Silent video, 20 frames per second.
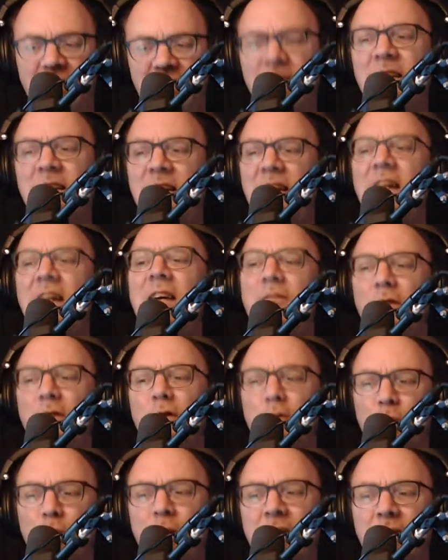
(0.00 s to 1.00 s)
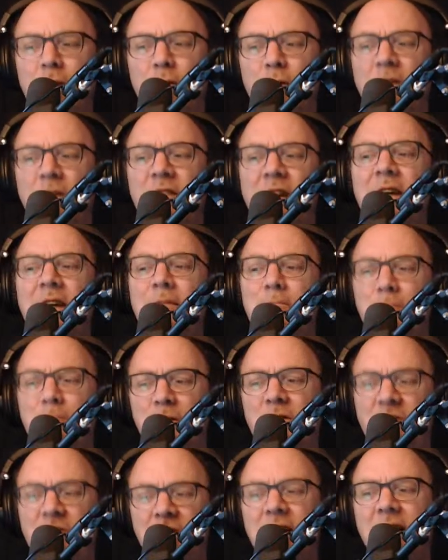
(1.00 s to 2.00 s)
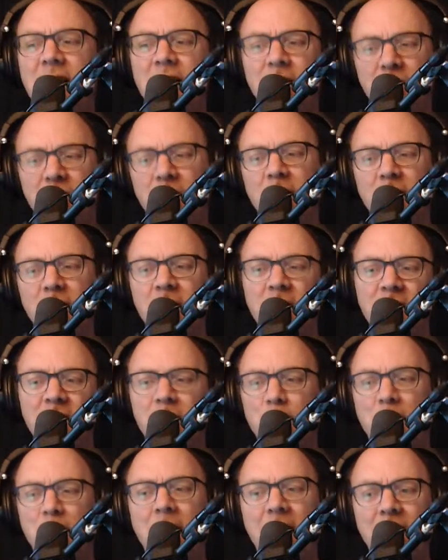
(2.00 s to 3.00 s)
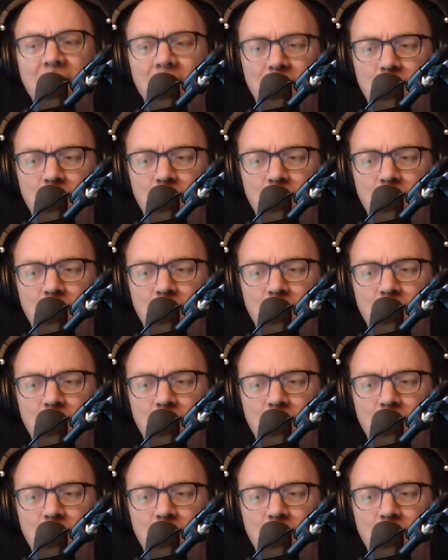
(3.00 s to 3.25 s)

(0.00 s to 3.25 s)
The cavalry was ambushed and turned back.